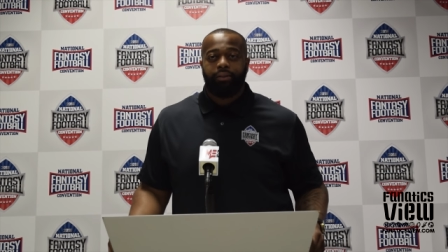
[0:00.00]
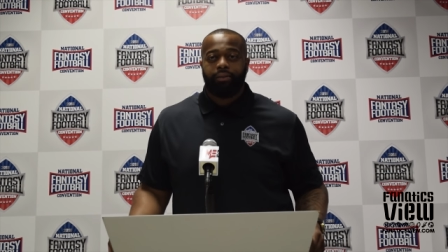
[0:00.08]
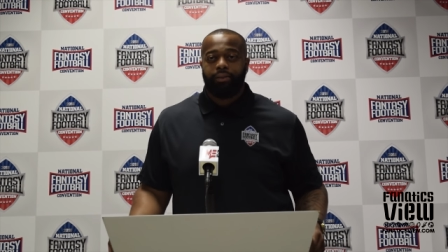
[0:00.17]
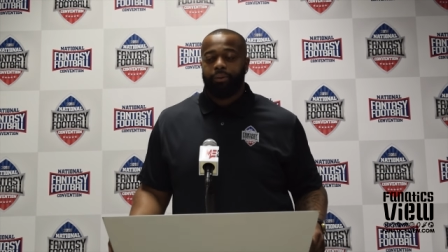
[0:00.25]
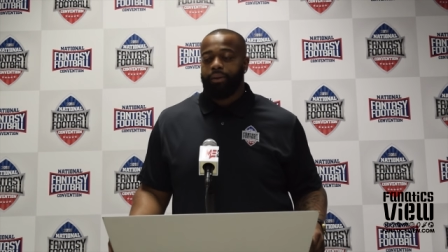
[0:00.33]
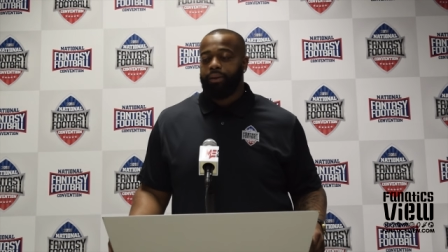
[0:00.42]

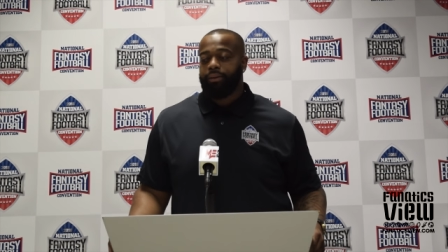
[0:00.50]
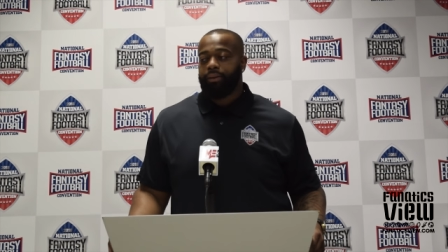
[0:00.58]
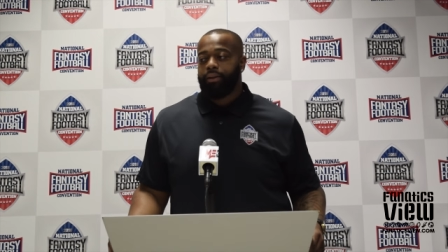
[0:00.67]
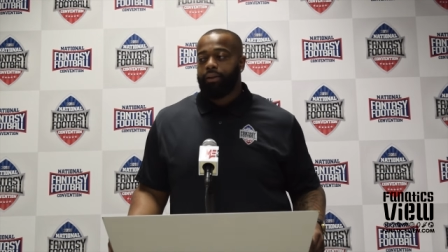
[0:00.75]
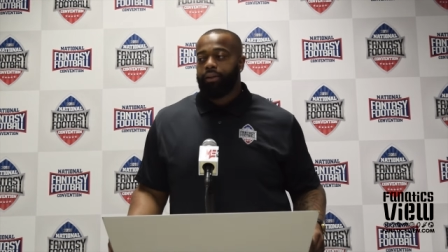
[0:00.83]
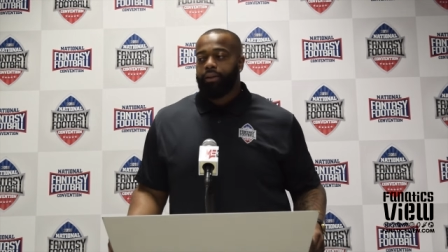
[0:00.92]
So. Uh,
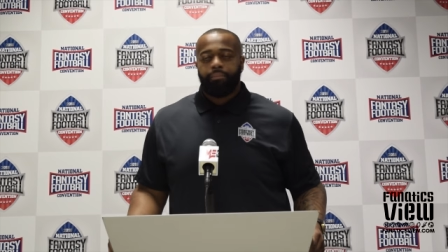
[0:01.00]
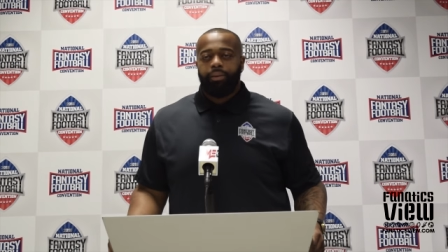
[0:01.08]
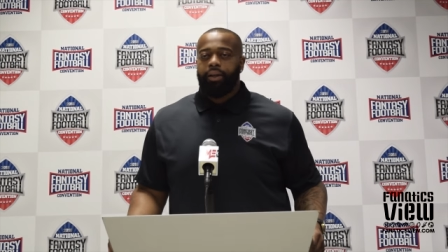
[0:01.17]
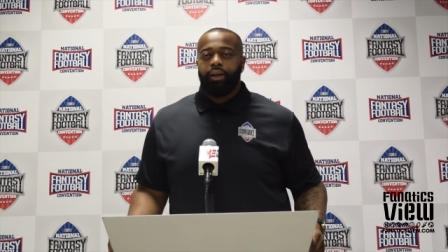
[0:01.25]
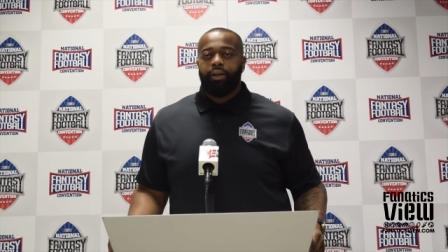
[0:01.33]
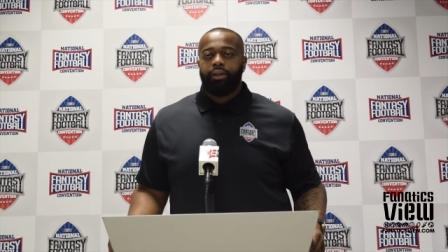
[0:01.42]
But
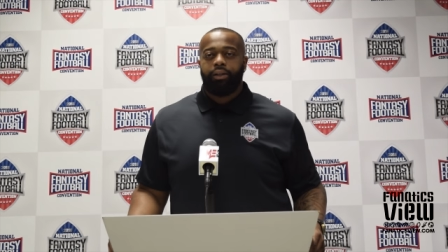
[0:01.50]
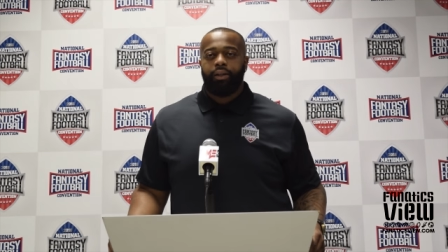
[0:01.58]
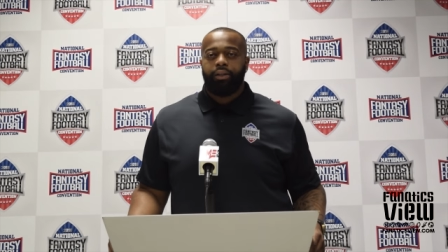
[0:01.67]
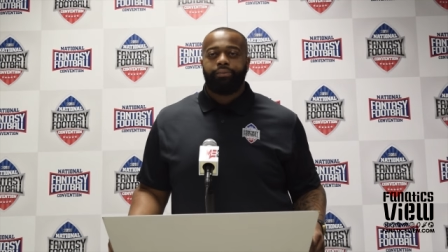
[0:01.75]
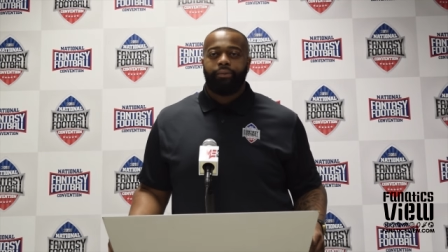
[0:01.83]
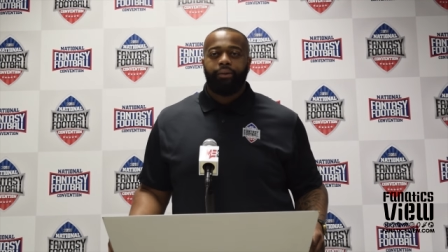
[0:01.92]
yeah, he,
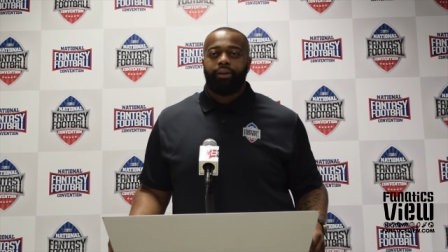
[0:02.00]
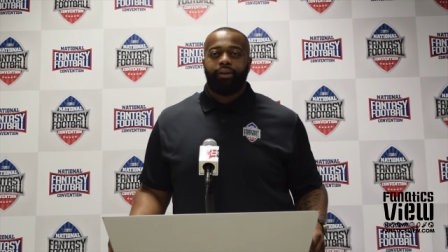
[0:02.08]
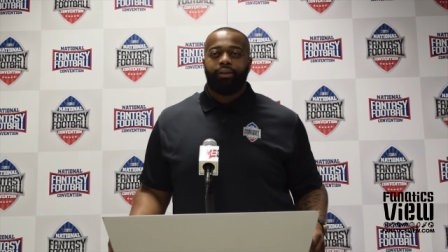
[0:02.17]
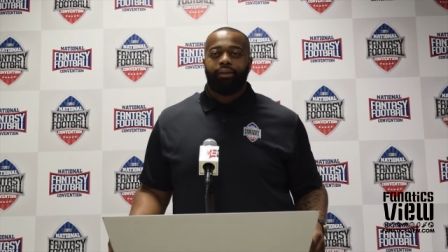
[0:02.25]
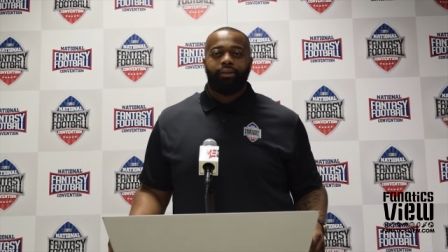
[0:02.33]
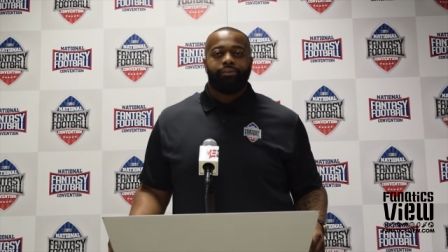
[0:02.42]
he's free.
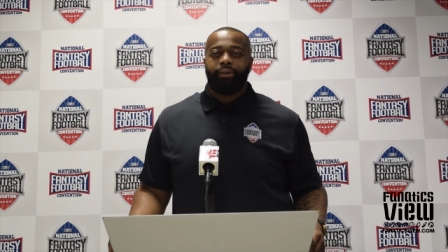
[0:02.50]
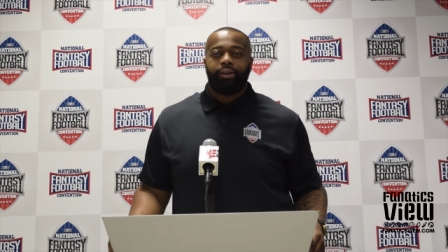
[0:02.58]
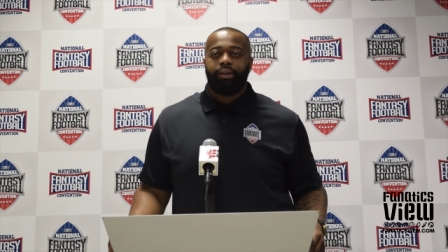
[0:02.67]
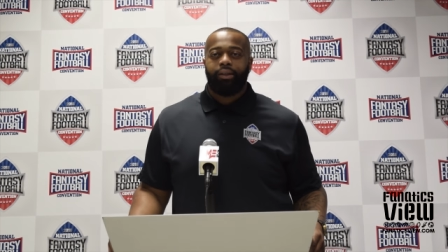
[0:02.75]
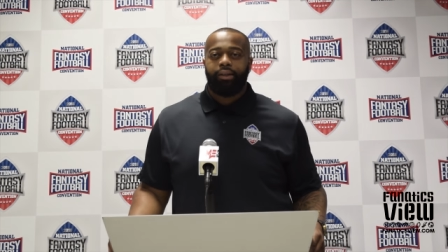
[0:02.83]
He's free.